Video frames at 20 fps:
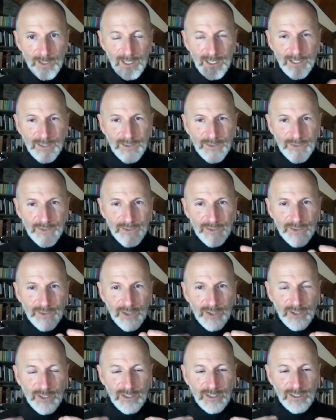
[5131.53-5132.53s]
And
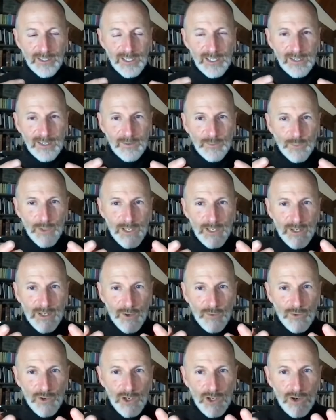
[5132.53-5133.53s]
so that it, we
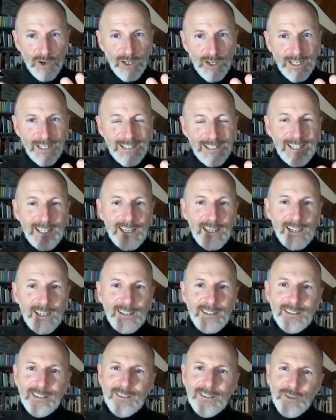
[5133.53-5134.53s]
no longer
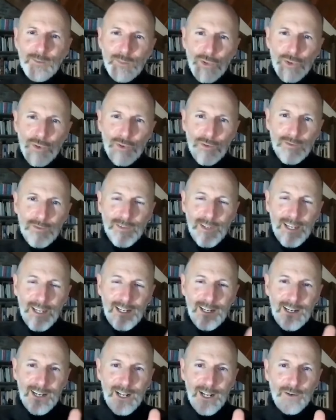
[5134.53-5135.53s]
need to move
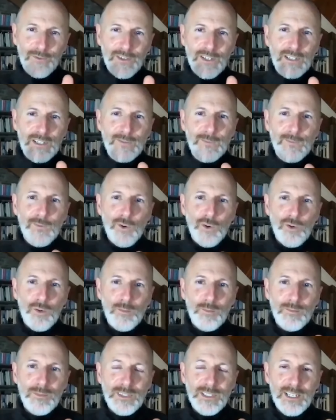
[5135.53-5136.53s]
in and out of these
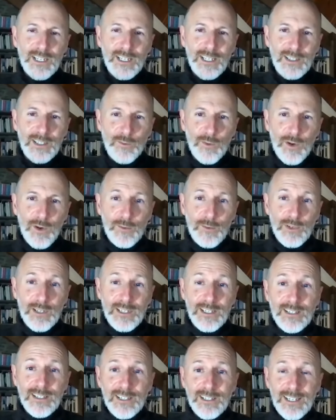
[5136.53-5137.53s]
forms in the way we
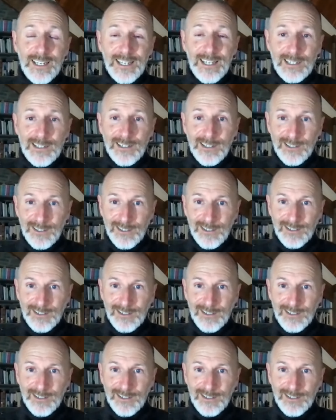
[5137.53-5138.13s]
did.